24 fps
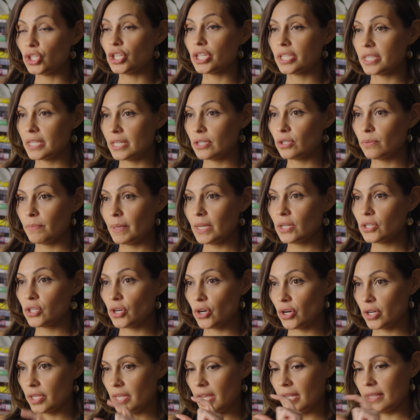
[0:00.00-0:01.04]
You just need to make
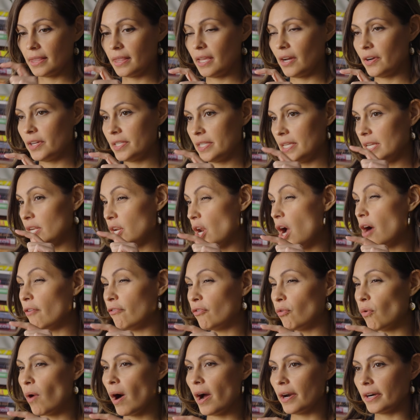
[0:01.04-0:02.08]
sure that there's
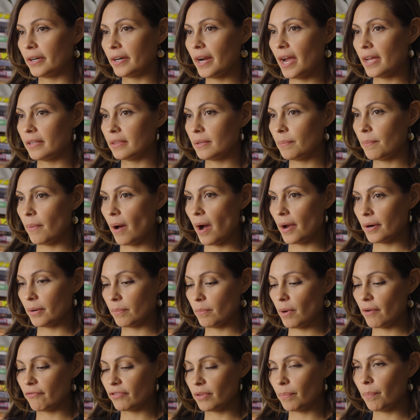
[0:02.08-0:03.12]
enough water at the
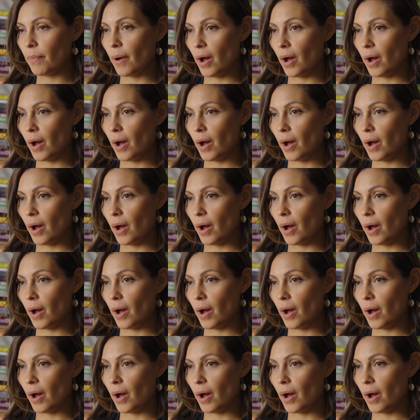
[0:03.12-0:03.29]
bottom of the